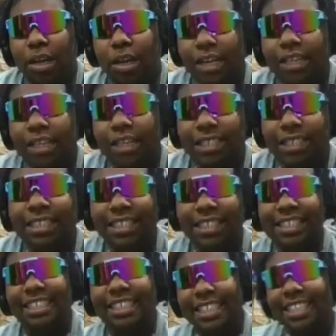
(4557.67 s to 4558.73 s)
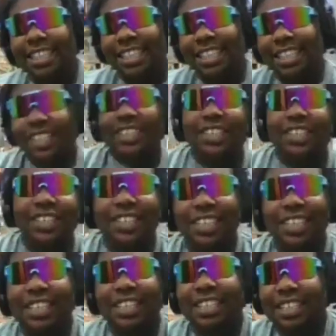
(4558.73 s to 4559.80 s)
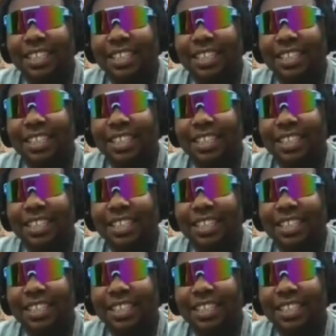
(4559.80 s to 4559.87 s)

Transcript: Okay. Like, and I